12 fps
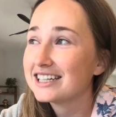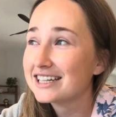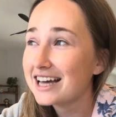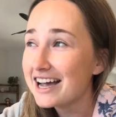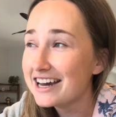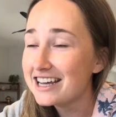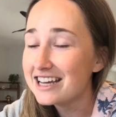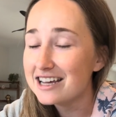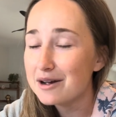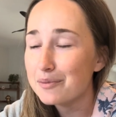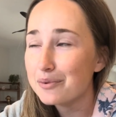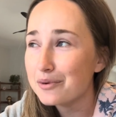
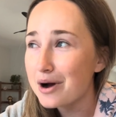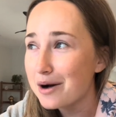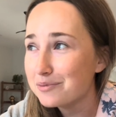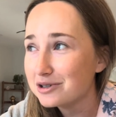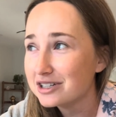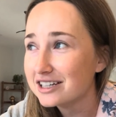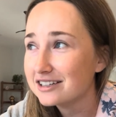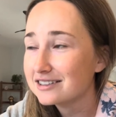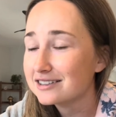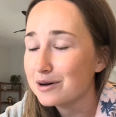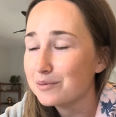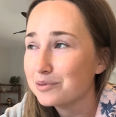tiny property at
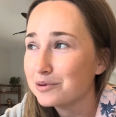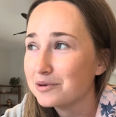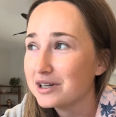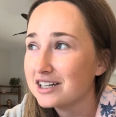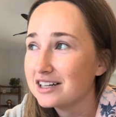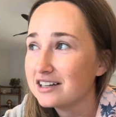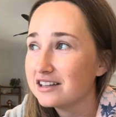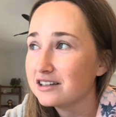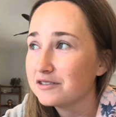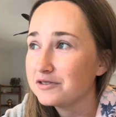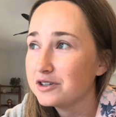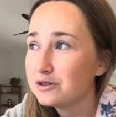some point in
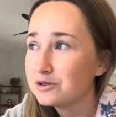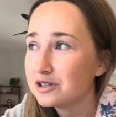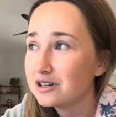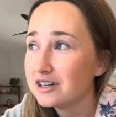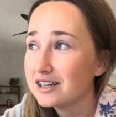the future.